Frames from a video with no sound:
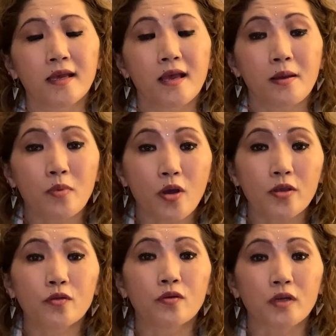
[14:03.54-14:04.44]
More
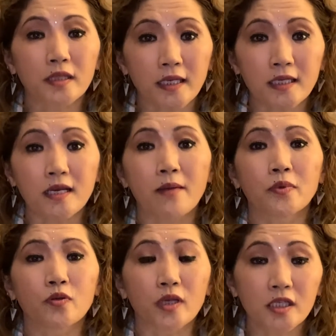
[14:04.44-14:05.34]
you clearing up
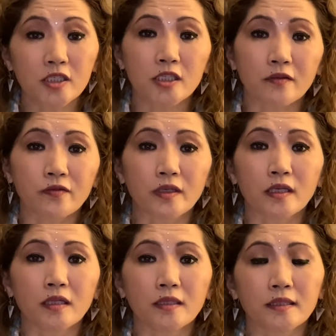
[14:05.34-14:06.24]
your energy
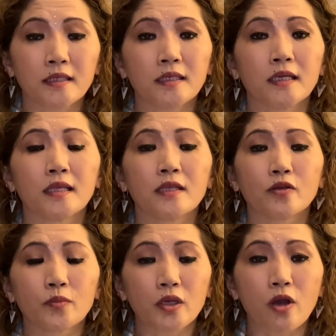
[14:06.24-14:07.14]
field, and then you
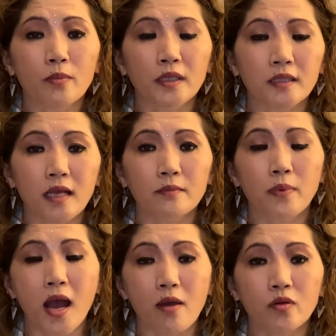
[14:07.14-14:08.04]
becoming that
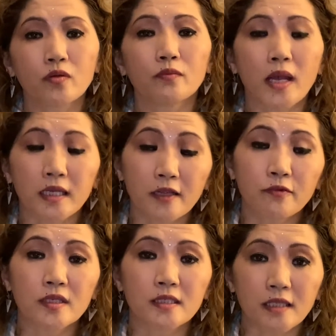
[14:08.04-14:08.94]
powerful,
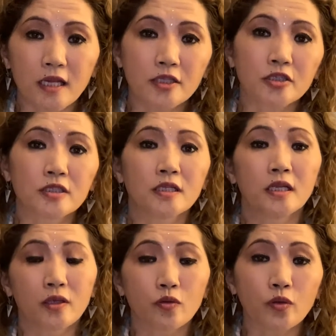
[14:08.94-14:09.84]
magnificent energy,
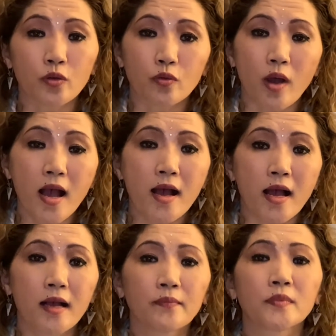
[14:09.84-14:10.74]
who you
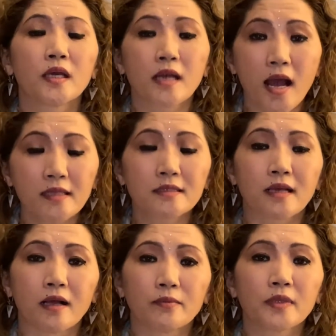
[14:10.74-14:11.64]
are, the God
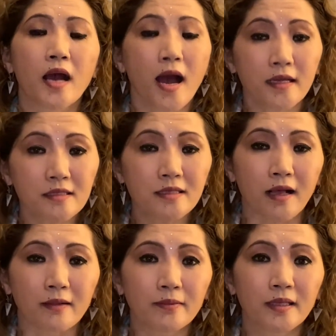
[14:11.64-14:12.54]
self, the higher self.